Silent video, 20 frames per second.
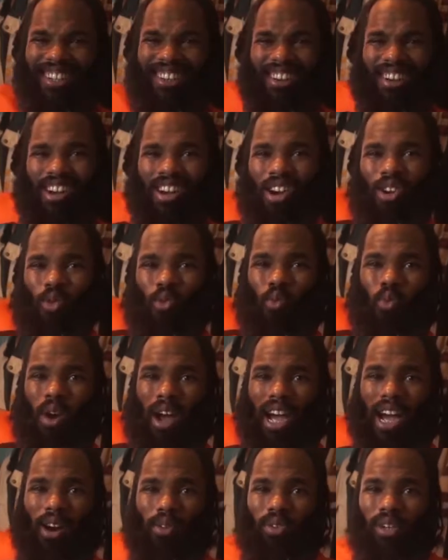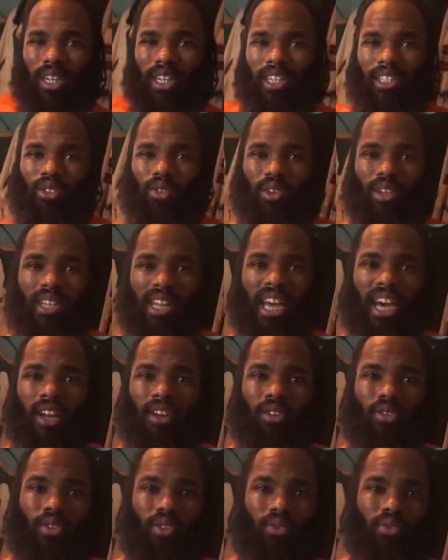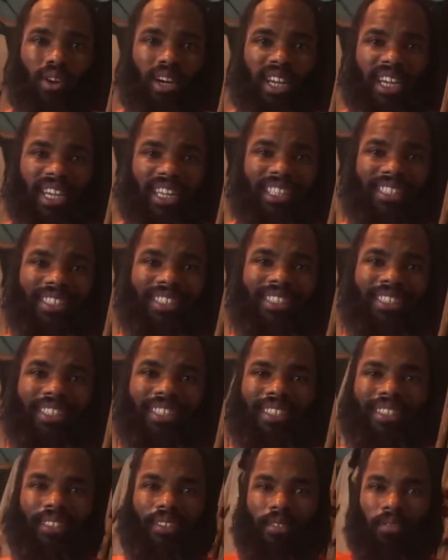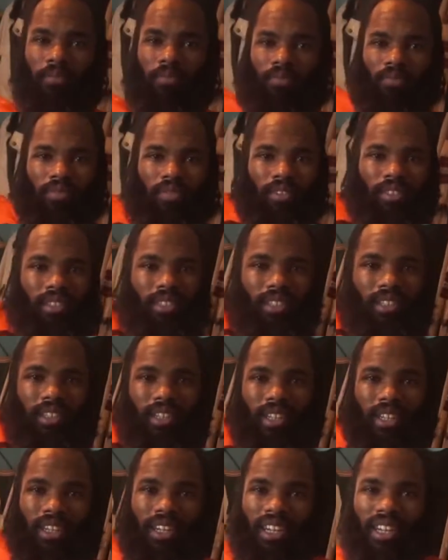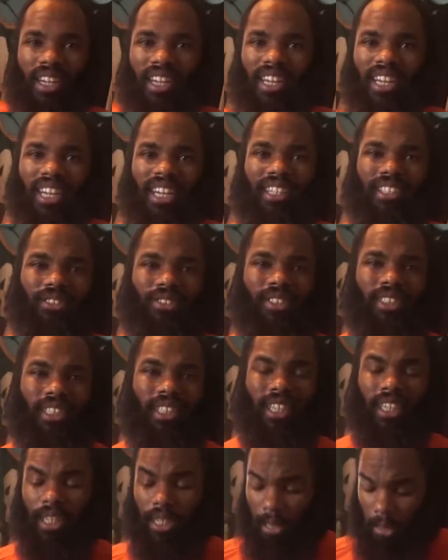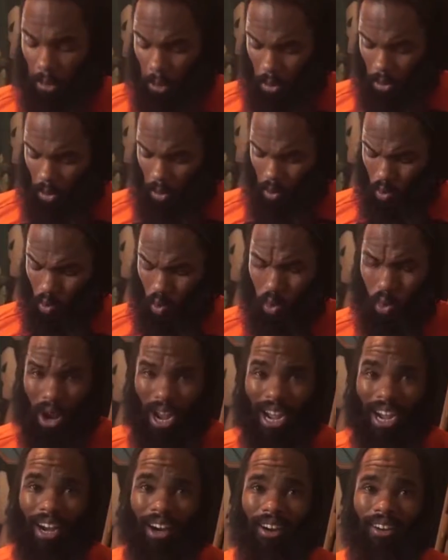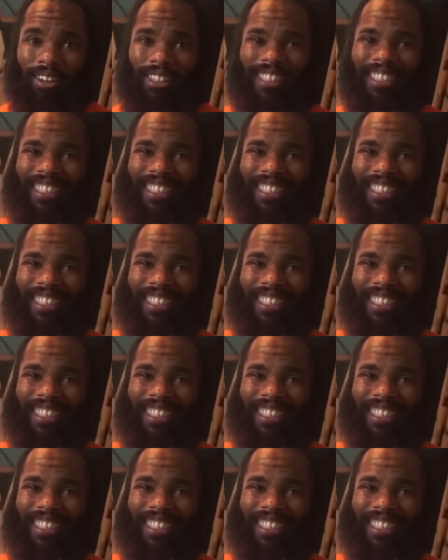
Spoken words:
oh wow, we're going to do a lateral raise. And as you see, wow,